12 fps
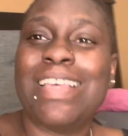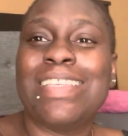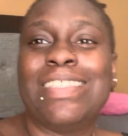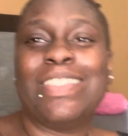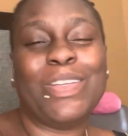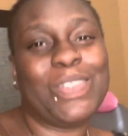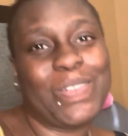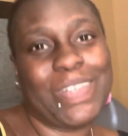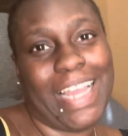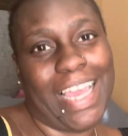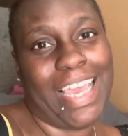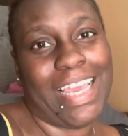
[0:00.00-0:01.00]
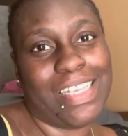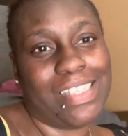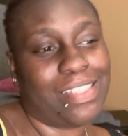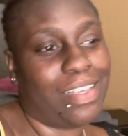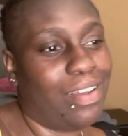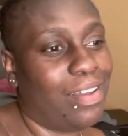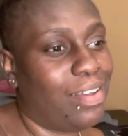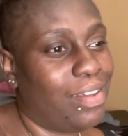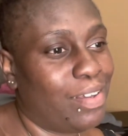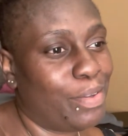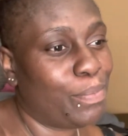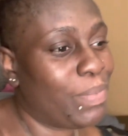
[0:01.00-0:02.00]
So nice.
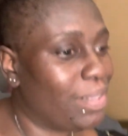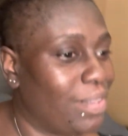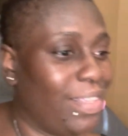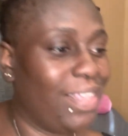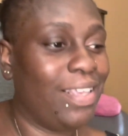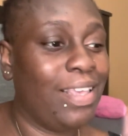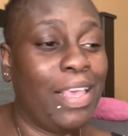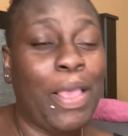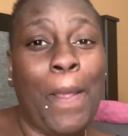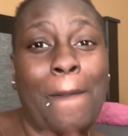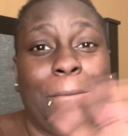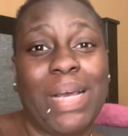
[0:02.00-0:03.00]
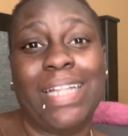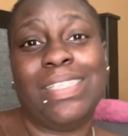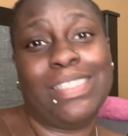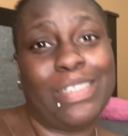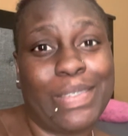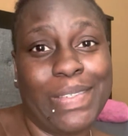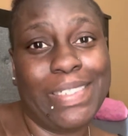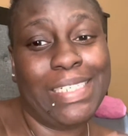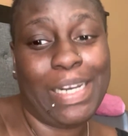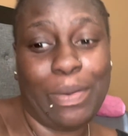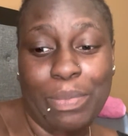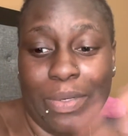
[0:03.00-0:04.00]
About to go
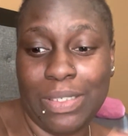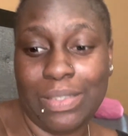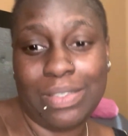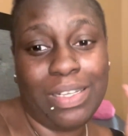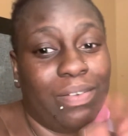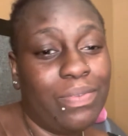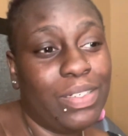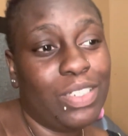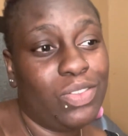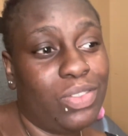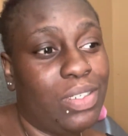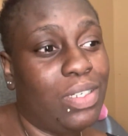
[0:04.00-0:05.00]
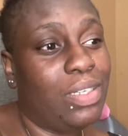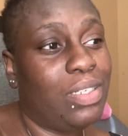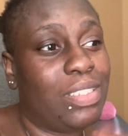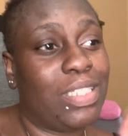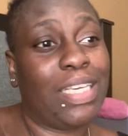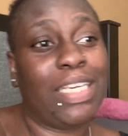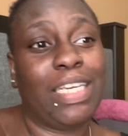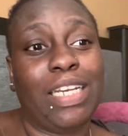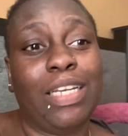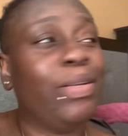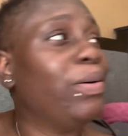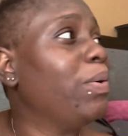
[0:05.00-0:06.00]
ahead and put stuff in the drawers and get a
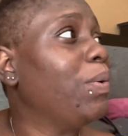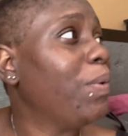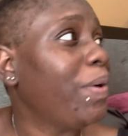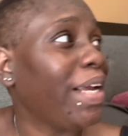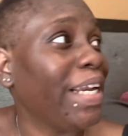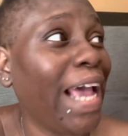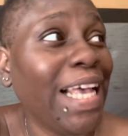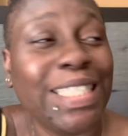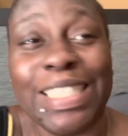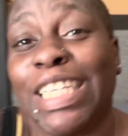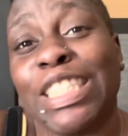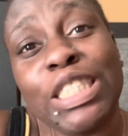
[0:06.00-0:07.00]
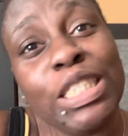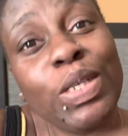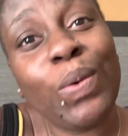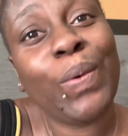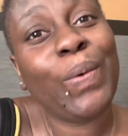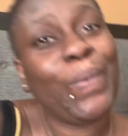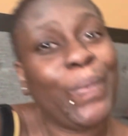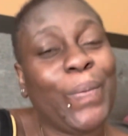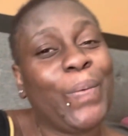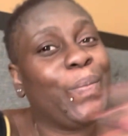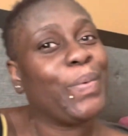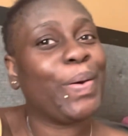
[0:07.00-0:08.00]
little organization going
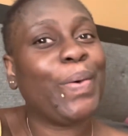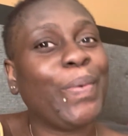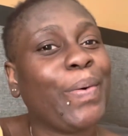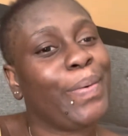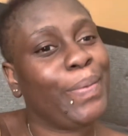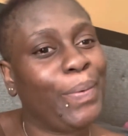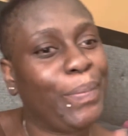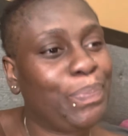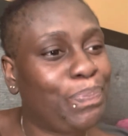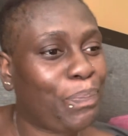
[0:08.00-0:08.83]
on around him.